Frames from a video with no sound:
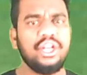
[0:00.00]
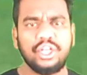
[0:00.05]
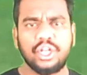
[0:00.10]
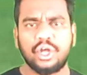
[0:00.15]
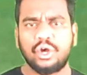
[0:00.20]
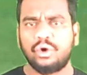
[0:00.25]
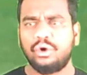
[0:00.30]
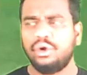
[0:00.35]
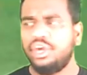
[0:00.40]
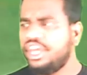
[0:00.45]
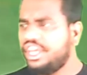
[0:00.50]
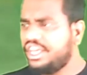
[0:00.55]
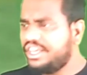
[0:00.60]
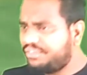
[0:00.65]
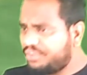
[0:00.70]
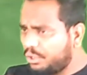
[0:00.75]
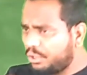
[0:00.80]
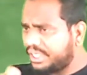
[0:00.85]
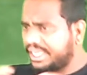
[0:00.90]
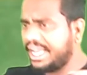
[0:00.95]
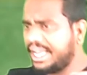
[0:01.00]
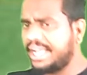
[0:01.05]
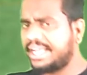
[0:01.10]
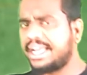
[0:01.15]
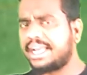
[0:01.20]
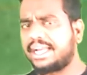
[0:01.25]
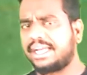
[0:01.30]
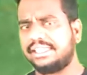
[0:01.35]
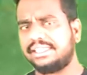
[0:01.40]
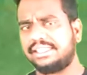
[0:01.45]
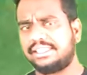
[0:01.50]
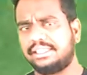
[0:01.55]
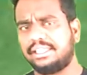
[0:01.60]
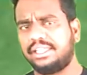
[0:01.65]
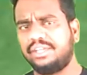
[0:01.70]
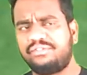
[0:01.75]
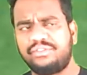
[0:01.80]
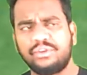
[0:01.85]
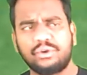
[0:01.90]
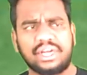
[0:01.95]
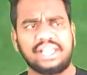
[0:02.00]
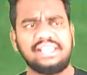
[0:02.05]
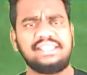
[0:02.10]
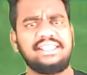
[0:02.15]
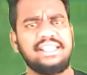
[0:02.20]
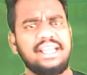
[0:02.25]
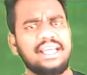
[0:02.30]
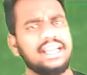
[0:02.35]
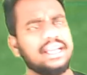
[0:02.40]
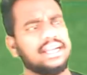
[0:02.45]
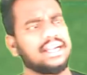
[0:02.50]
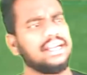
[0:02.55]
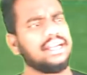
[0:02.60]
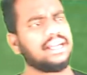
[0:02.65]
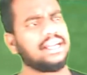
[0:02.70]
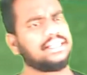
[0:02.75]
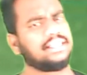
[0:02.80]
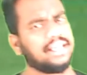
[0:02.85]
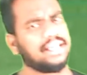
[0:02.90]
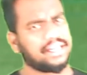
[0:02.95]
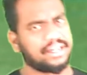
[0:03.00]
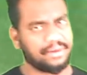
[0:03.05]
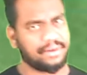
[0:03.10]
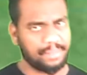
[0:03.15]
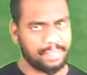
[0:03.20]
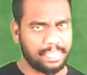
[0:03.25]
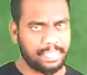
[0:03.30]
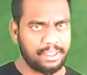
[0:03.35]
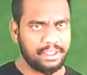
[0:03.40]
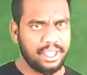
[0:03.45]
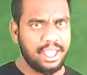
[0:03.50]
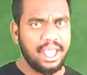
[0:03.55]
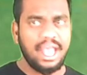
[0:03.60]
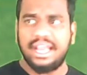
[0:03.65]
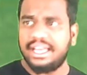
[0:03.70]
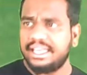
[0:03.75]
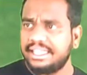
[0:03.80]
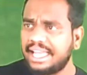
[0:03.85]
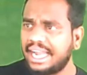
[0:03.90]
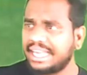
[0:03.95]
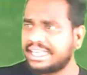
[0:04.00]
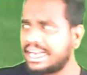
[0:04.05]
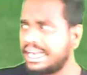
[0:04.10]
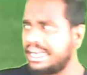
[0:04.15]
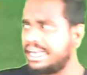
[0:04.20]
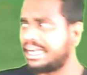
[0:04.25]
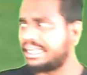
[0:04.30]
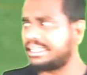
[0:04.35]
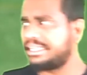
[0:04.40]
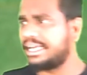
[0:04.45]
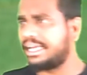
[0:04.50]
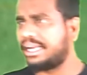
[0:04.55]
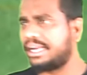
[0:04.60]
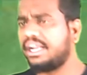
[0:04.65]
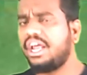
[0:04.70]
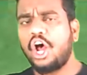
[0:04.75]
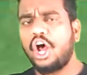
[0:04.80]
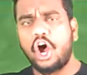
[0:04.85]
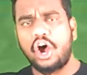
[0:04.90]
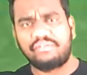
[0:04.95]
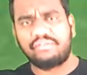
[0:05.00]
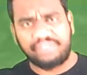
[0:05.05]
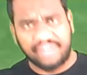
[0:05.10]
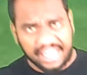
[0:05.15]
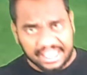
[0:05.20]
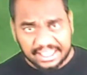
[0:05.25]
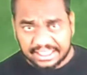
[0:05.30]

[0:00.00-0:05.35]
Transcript: Now if you consider a conductor, in that conductor of